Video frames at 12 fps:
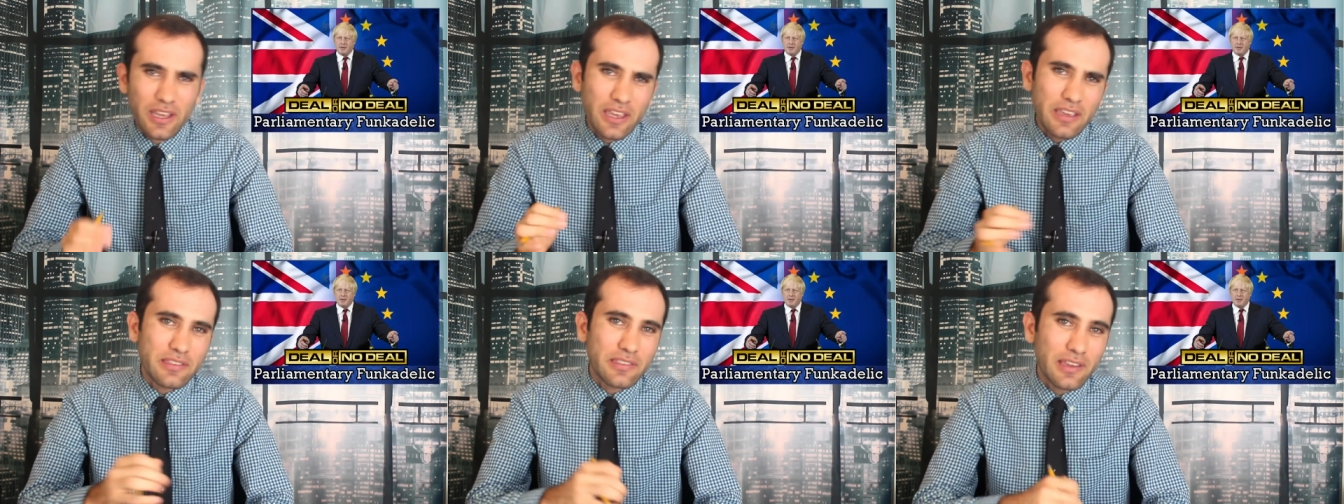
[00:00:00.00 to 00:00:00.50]

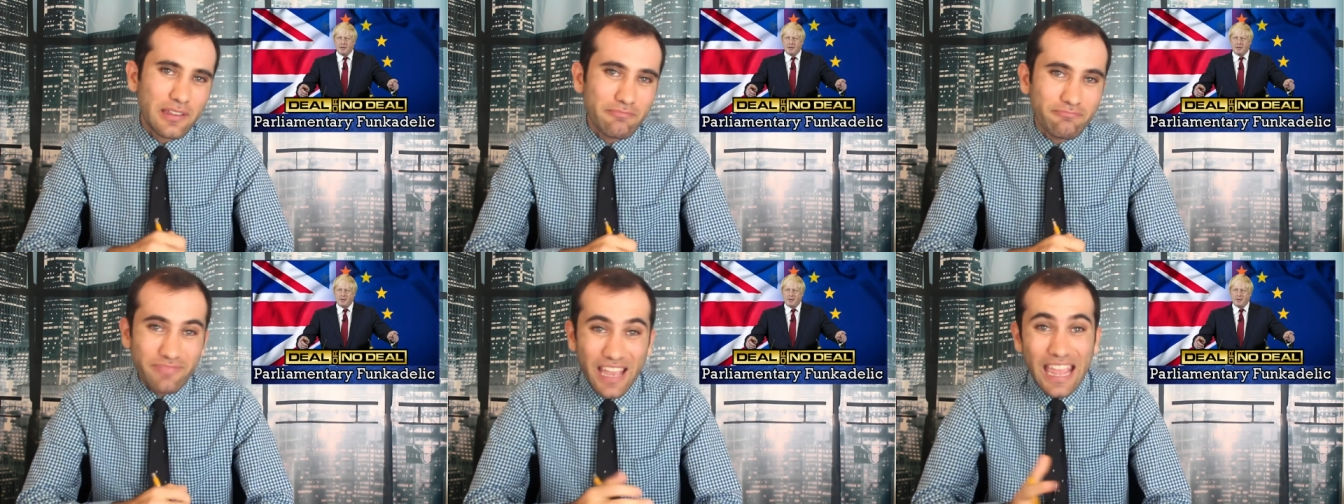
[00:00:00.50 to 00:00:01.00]
He
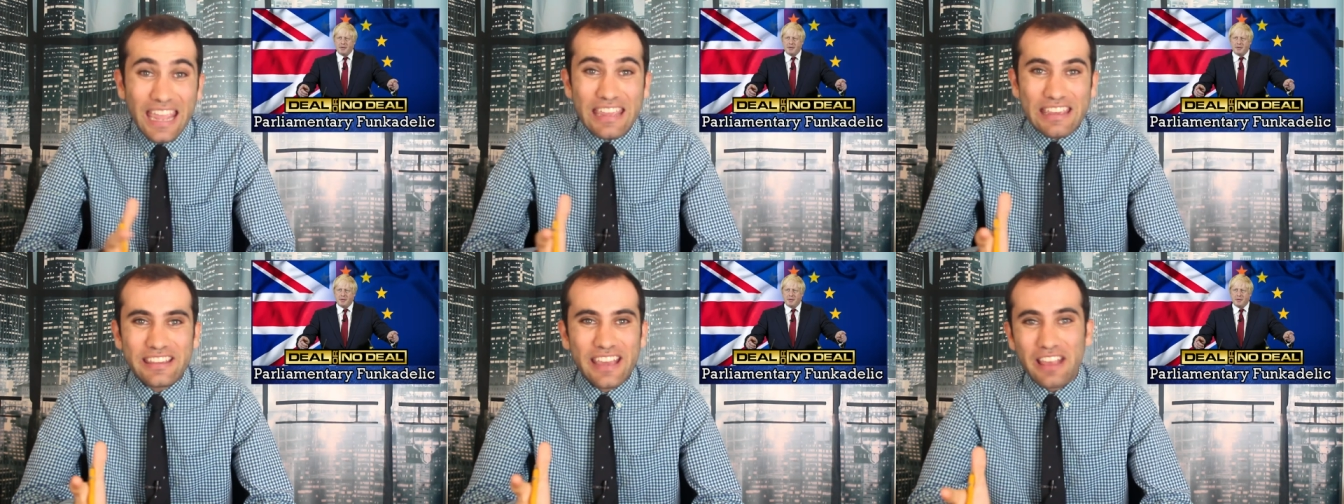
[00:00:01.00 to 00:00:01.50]
said,
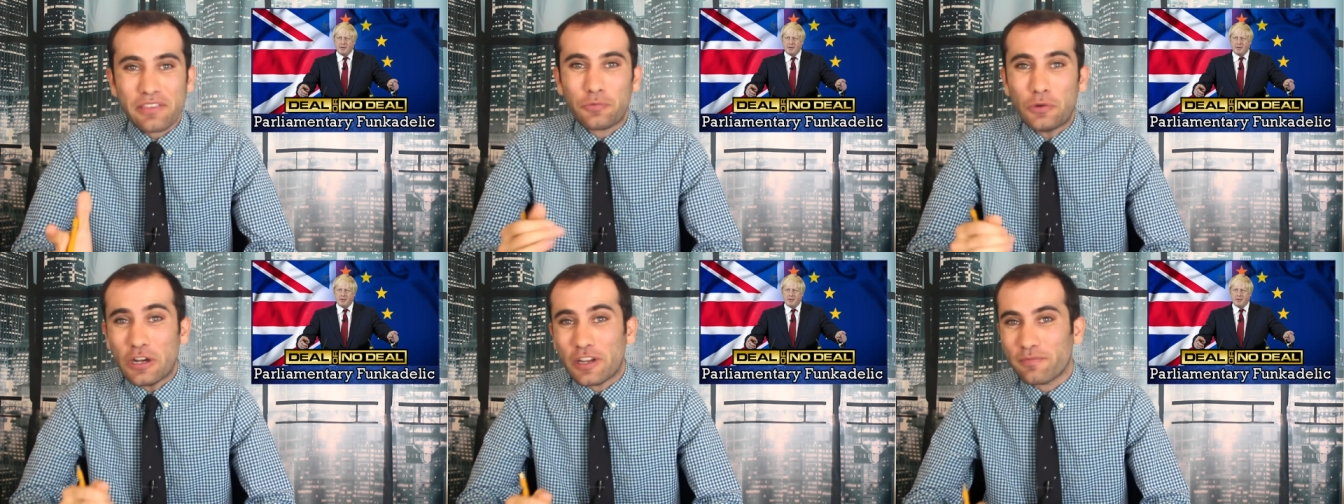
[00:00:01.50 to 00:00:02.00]
hey, guess
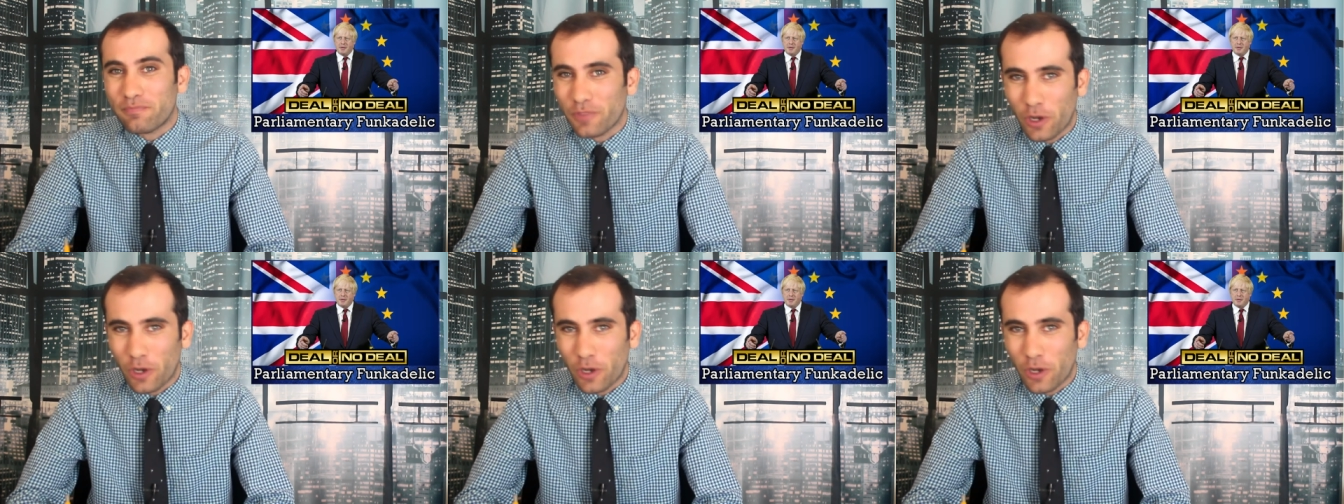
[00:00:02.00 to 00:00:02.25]
what?